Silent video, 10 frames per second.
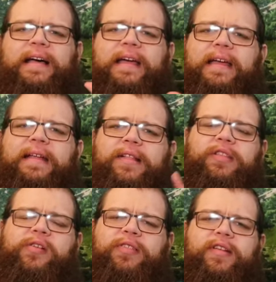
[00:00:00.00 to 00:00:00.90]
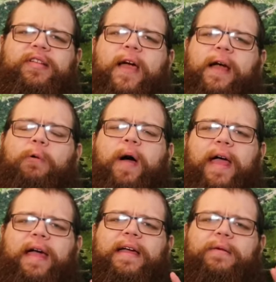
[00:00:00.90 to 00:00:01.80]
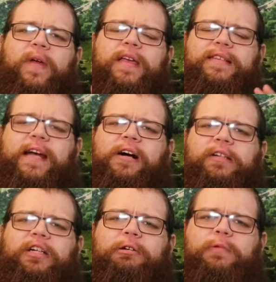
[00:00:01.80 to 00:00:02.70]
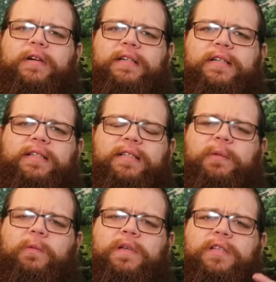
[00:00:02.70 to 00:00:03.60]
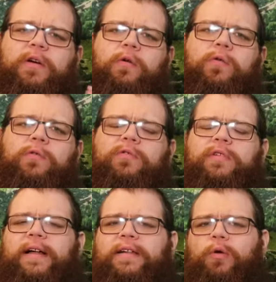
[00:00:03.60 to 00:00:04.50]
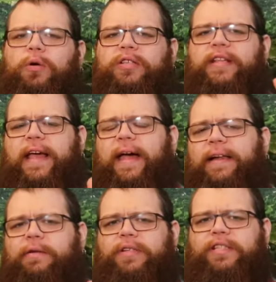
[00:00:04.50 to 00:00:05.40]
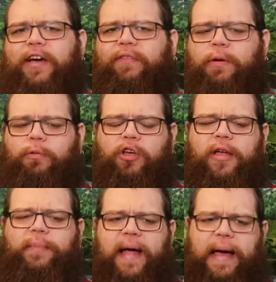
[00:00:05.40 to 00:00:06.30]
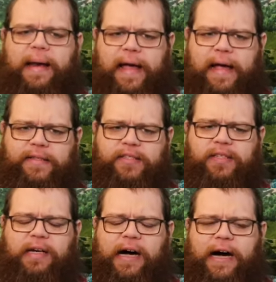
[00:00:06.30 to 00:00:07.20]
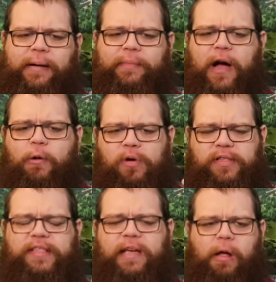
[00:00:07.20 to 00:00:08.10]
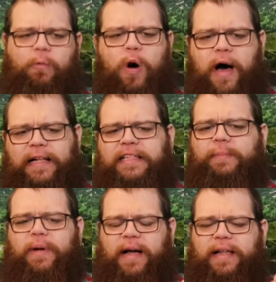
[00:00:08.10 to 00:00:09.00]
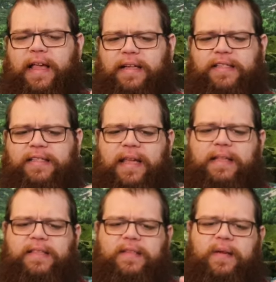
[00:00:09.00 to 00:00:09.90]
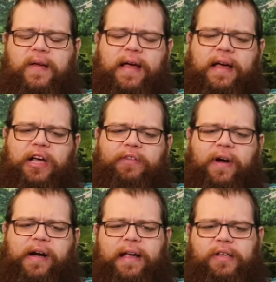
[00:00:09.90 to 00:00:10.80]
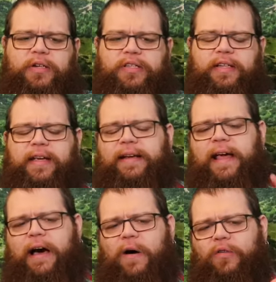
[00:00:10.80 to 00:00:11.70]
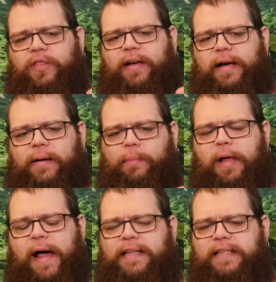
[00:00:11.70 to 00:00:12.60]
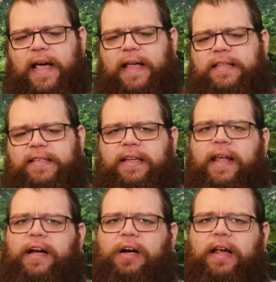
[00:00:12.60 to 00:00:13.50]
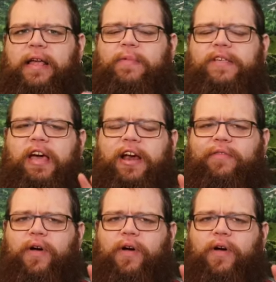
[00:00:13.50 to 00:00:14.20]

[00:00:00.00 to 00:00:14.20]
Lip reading: It did take away. His character was cool, and towards the end it was definitely really badass. I won't say what, but it's very interesting. Now the black scientist in here, he was kind of